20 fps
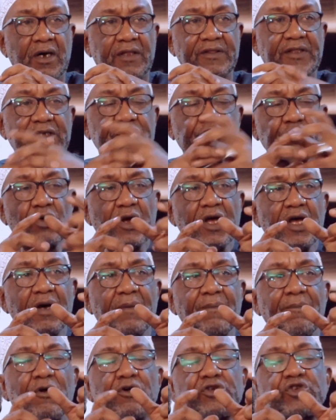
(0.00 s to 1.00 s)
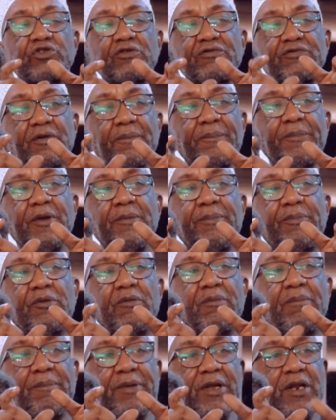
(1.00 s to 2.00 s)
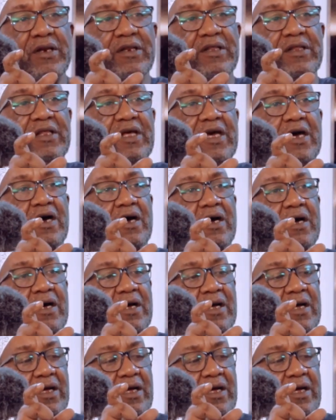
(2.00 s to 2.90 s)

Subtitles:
And that's where most of the people build their